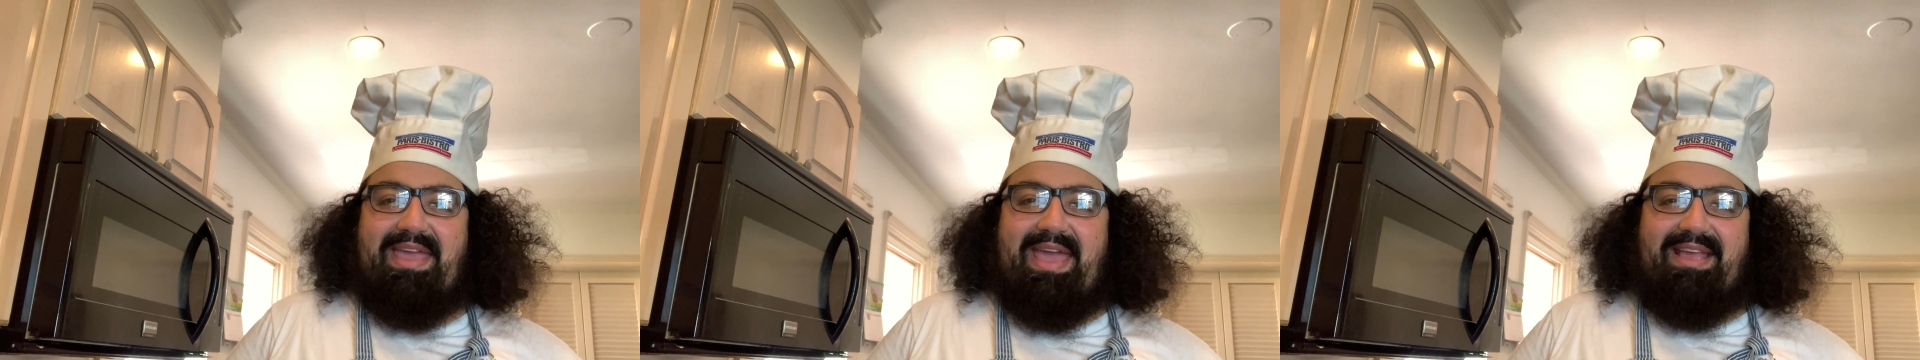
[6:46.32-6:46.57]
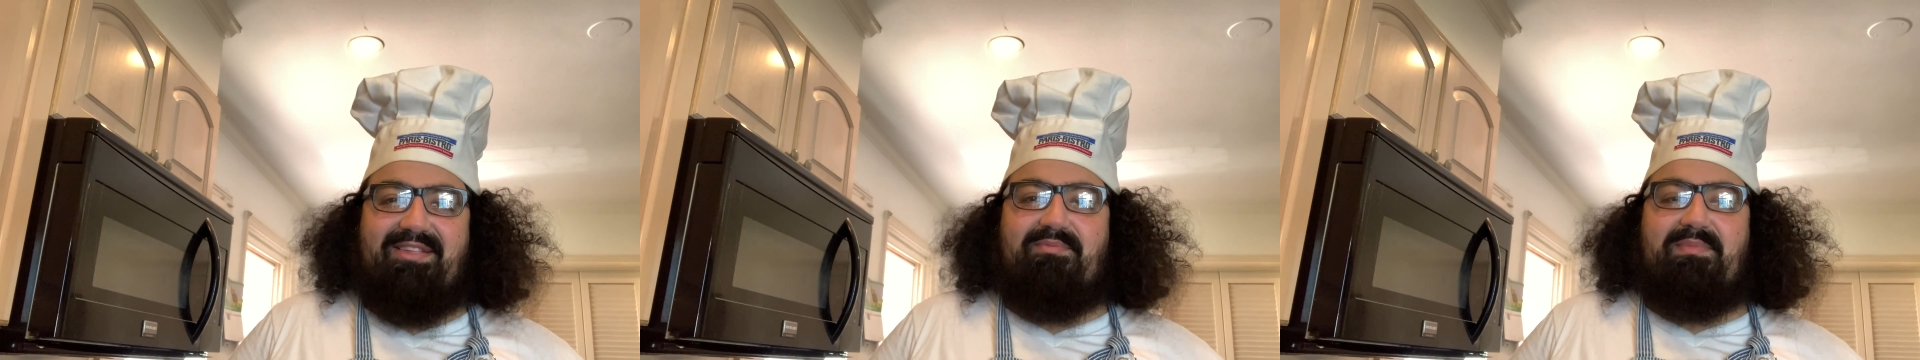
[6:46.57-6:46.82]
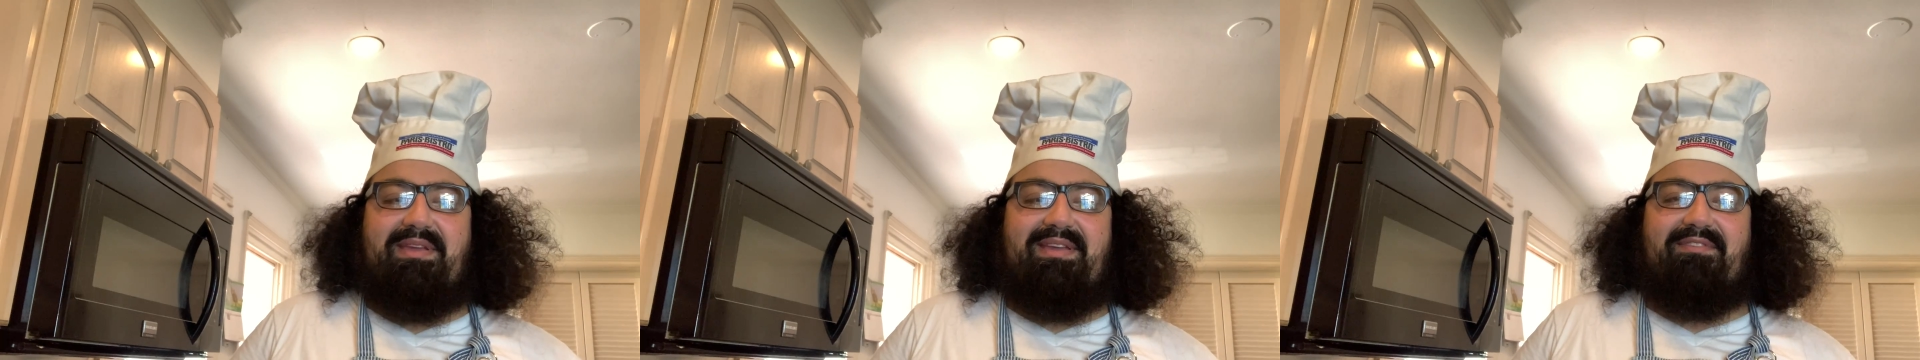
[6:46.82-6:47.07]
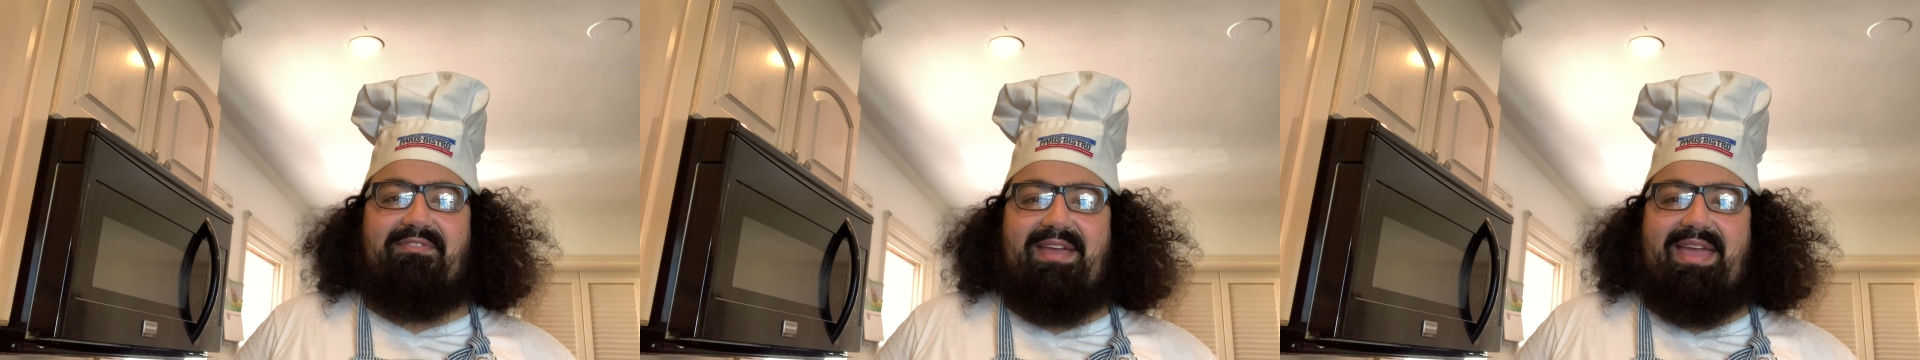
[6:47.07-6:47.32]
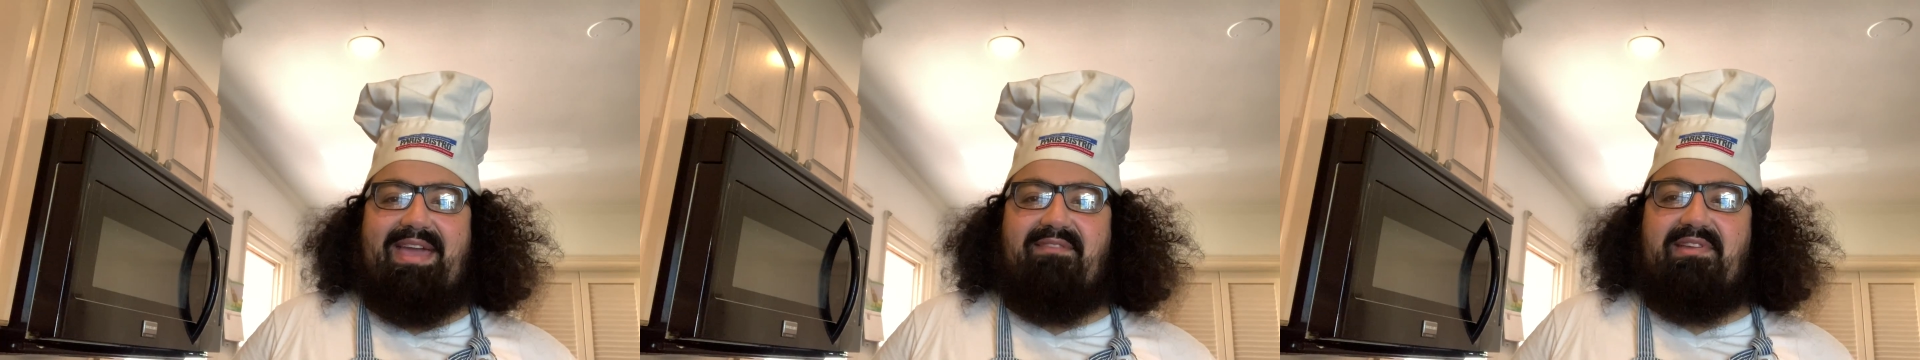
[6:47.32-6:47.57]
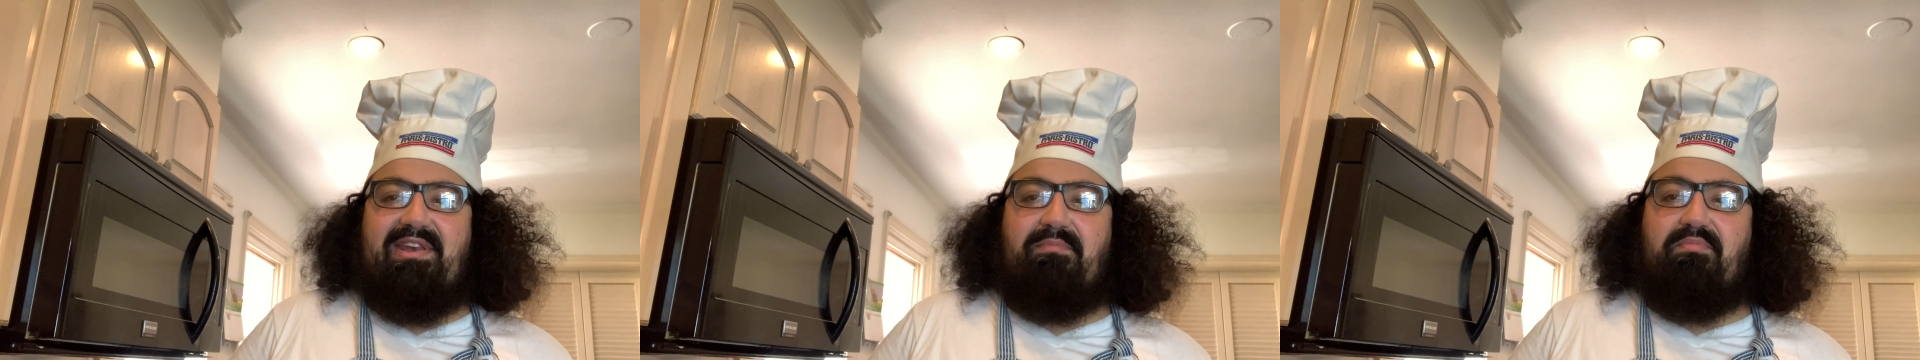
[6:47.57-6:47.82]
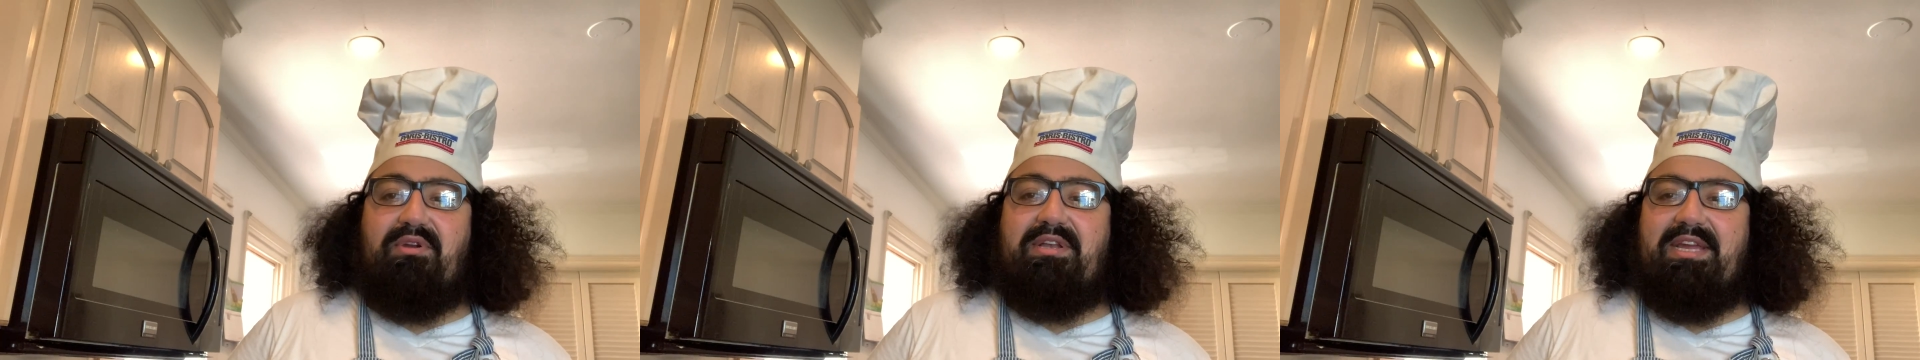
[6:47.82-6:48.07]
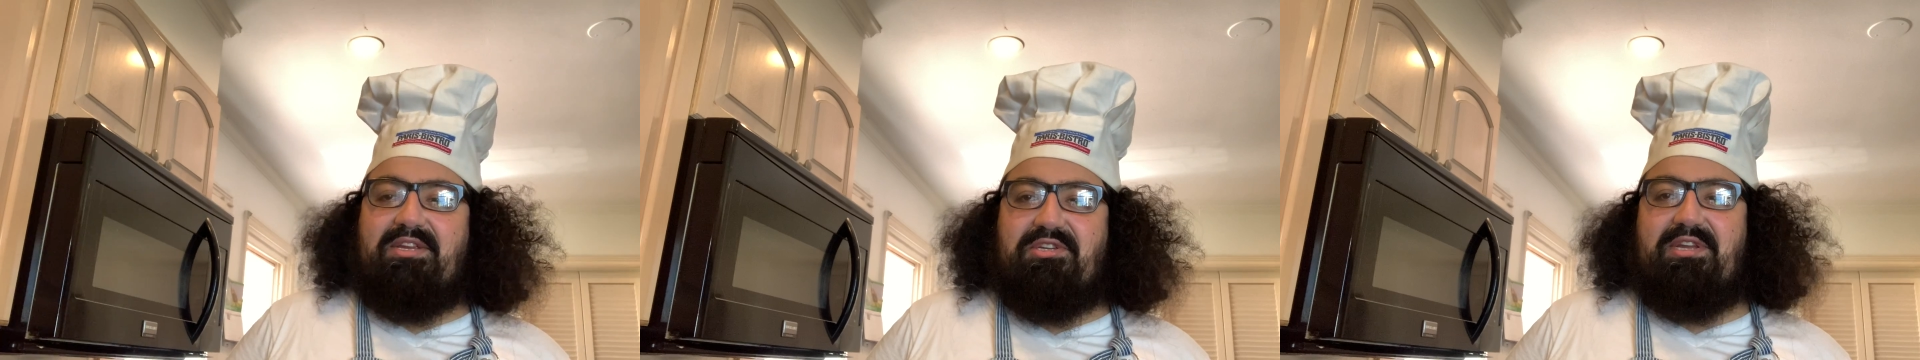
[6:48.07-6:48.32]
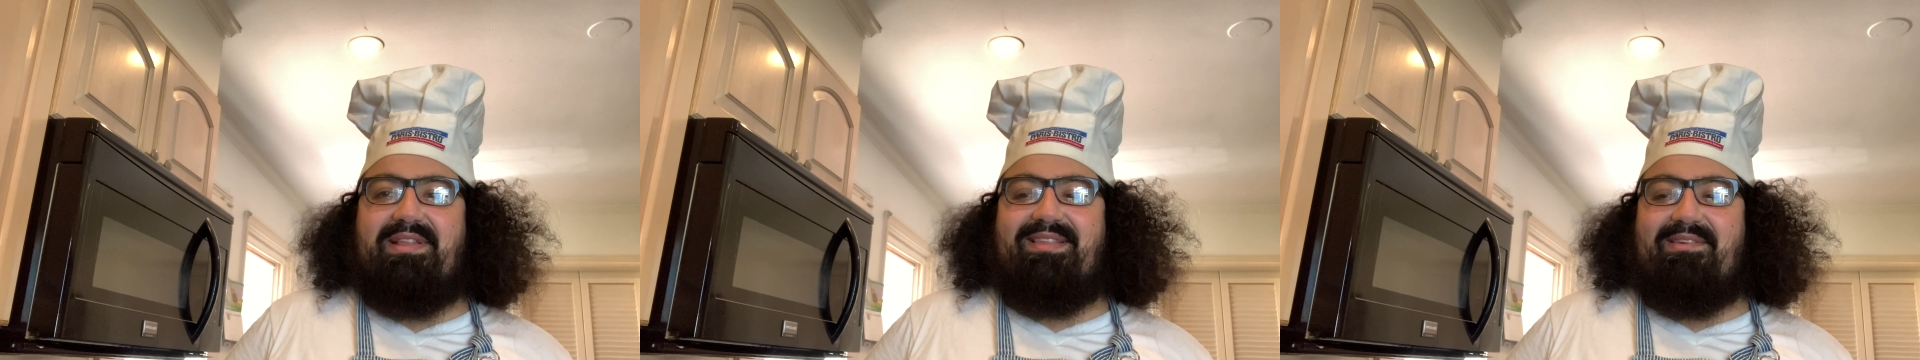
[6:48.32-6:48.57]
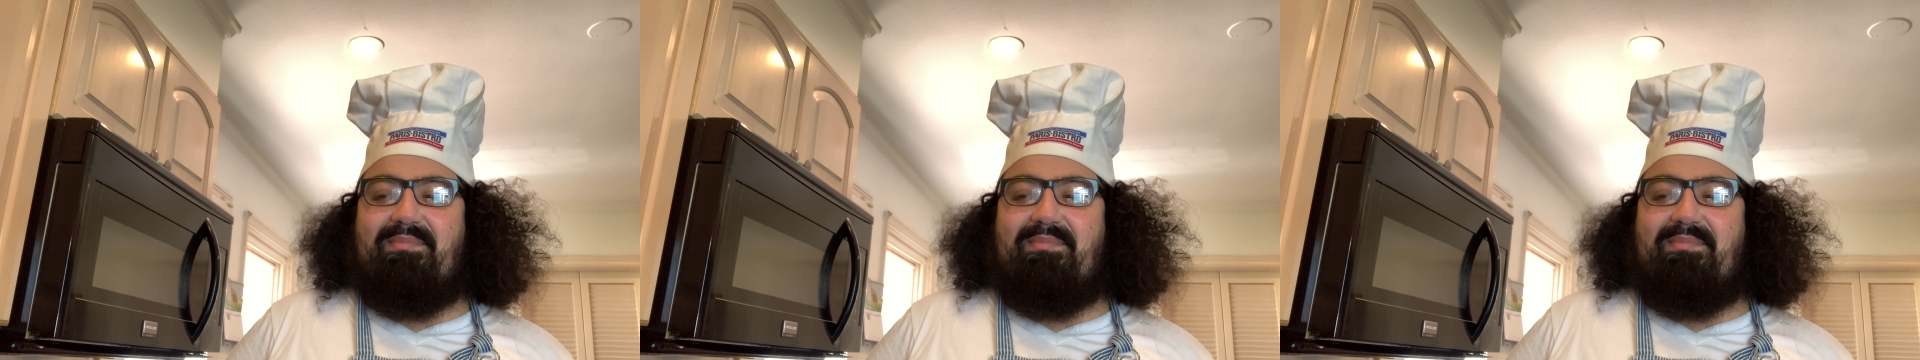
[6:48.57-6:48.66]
Ask me if I have any predictions